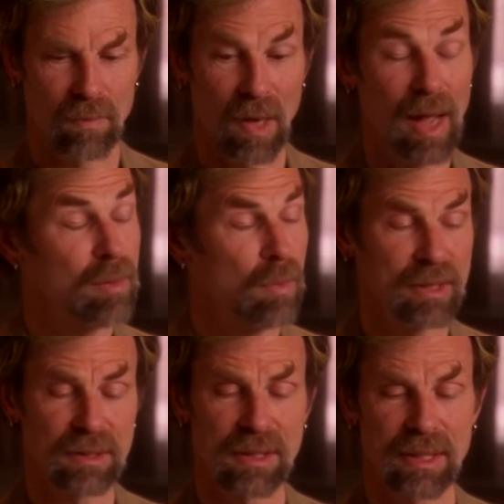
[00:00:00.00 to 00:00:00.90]

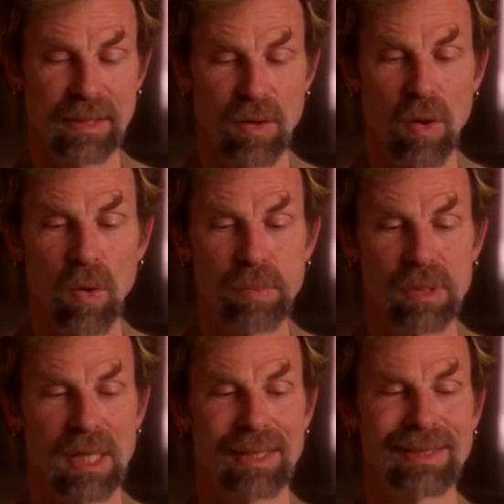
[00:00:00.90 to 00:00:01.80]
Ayahuasca can
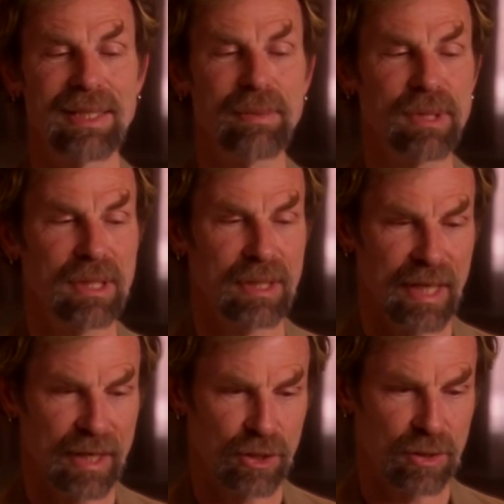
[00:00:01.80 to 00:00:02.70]
open a deep
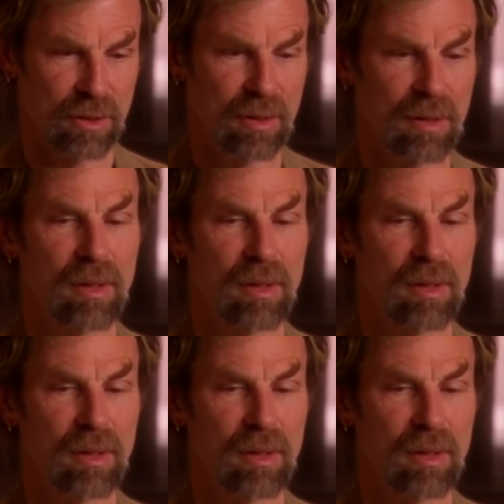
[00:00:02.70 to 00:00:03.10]
connection